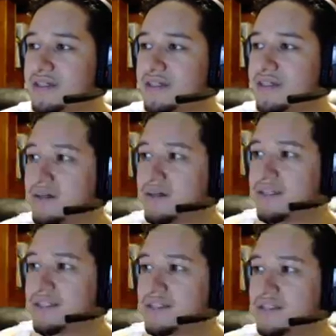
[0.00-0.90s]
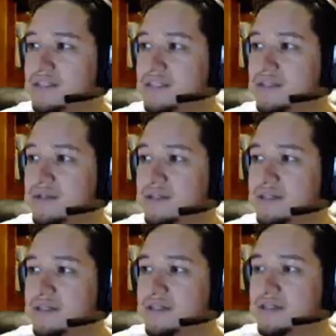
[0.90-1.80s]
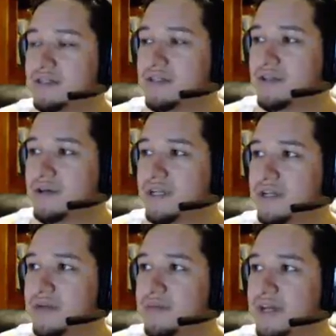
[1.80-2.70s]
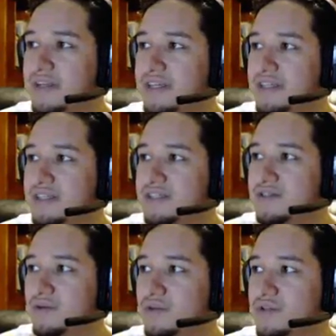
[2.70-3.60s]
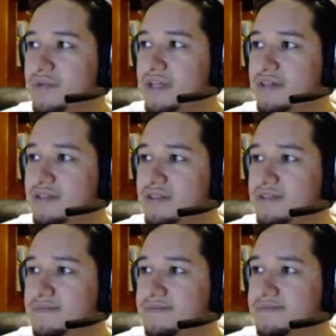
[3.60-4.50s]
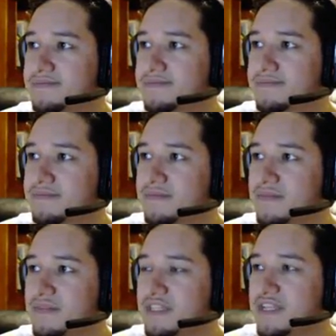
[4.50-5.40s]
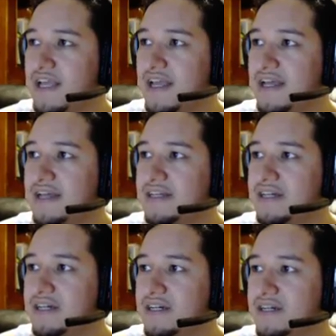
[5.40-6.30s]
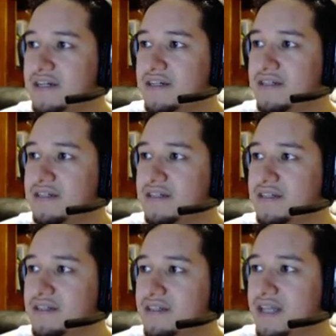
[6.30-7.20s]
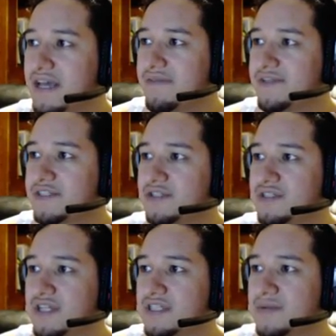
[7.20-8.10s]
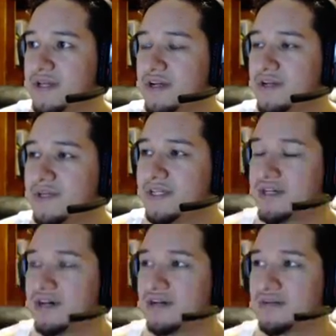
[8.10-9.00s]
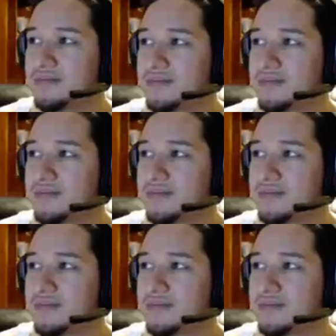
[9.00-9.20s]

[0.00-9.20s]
oh, I guess it is lower, so you go in here and buy these soldier mails, and they have Physical Testament on them.